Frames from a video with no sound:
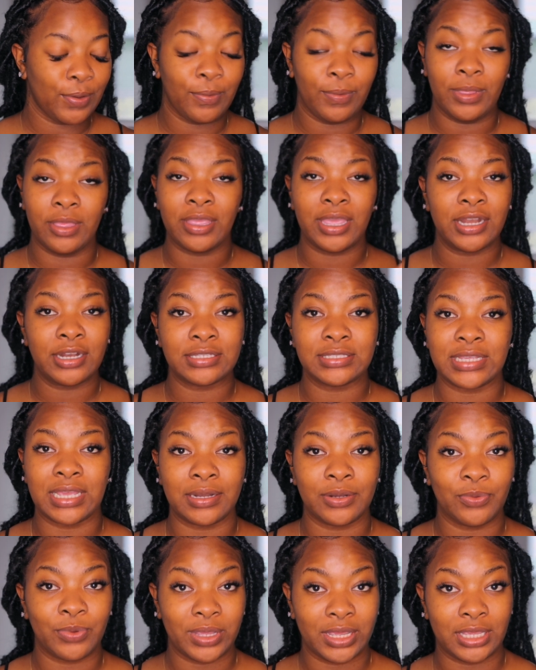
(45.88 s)
We ain't got no
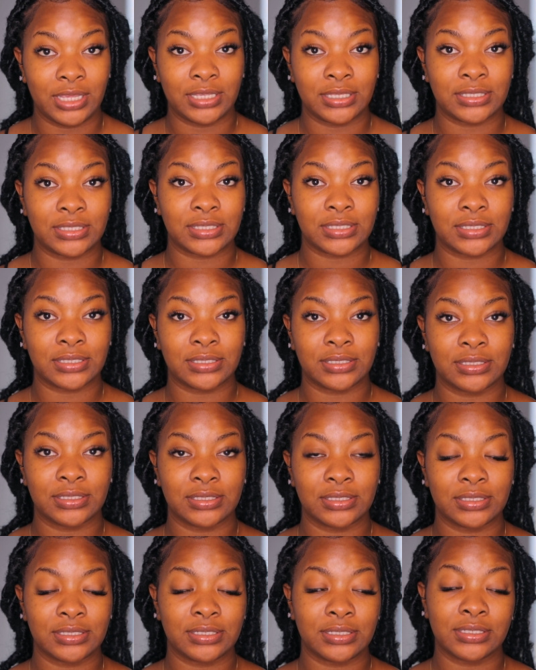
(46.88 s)
time to waste
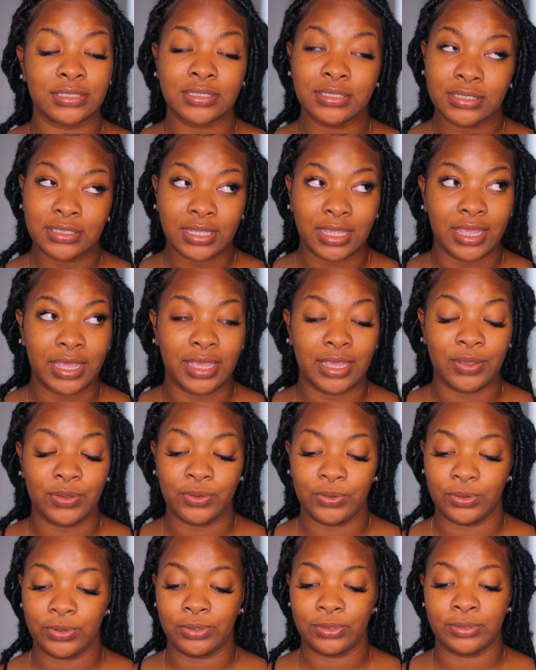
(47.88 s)
at
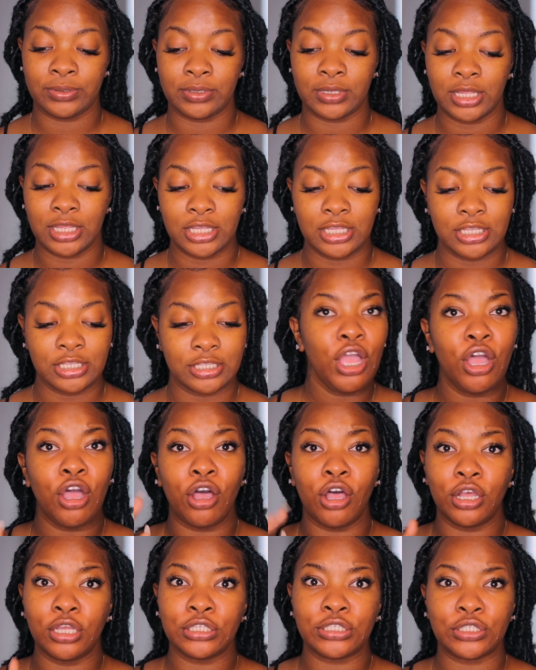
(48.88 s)
all.
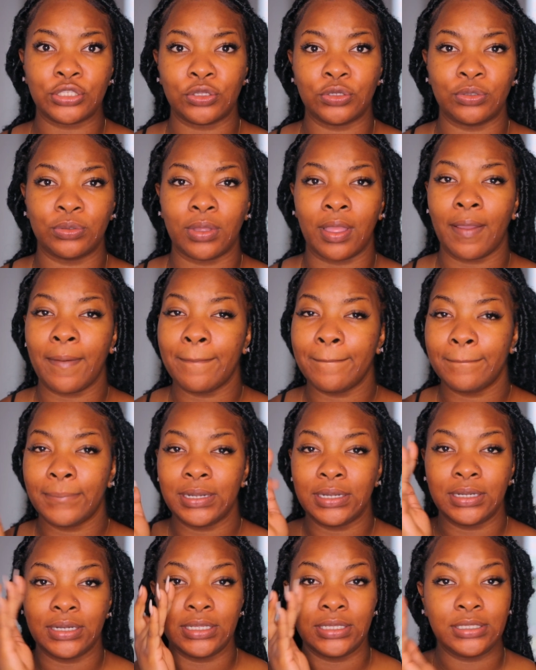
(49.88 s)
Also,
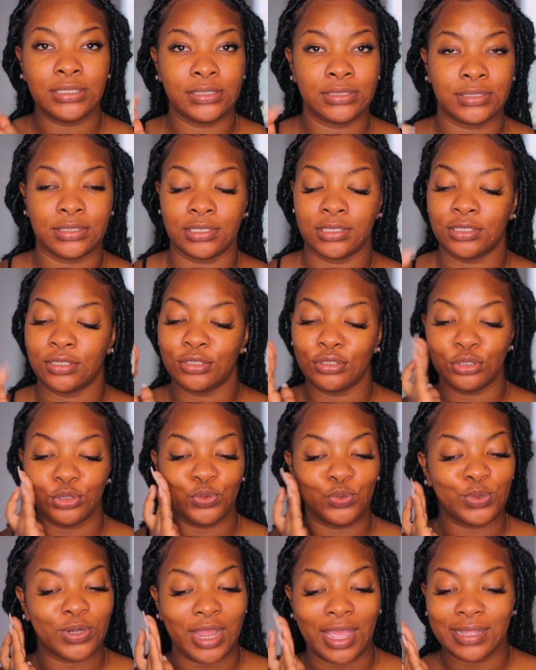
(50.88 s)
please do
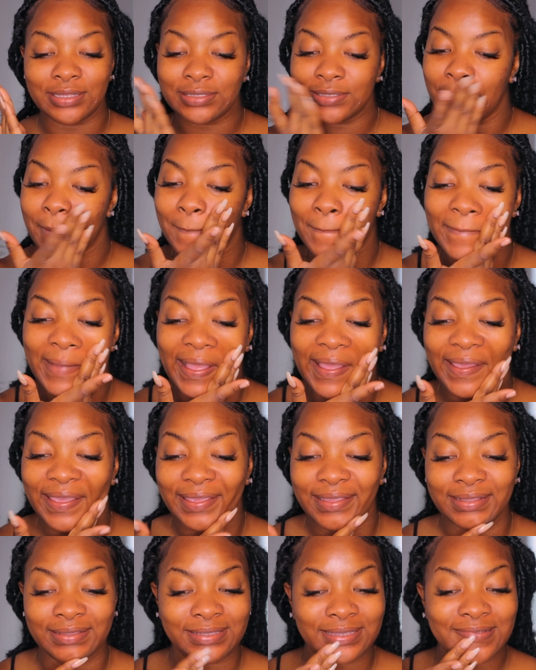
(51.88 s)
not
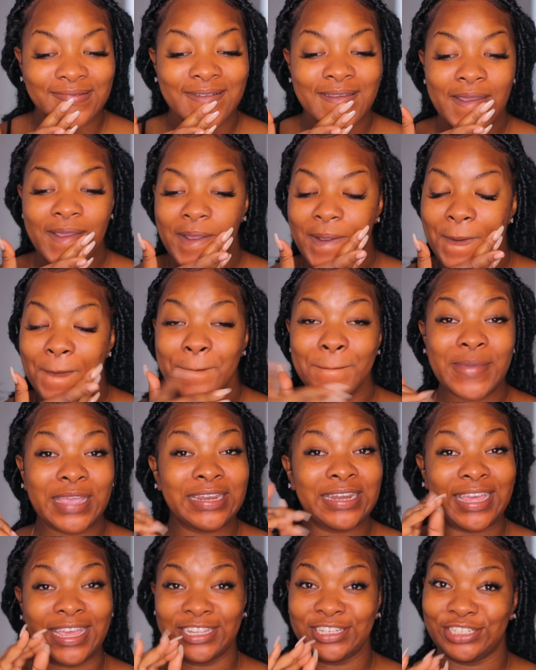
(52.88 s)
mind
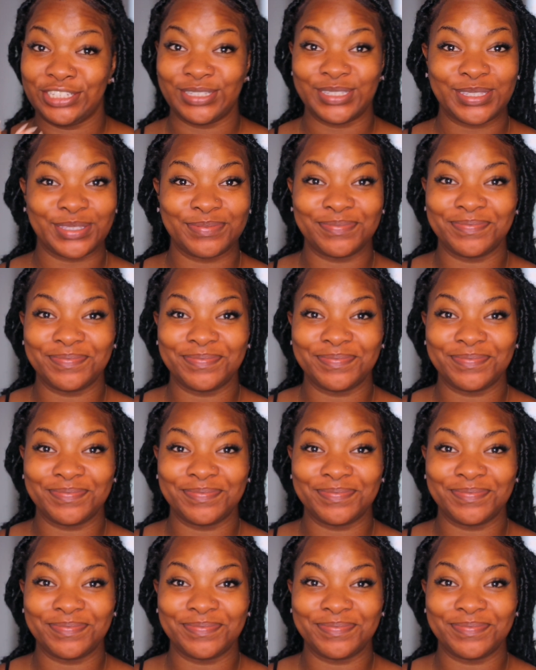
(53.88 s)
my lashes.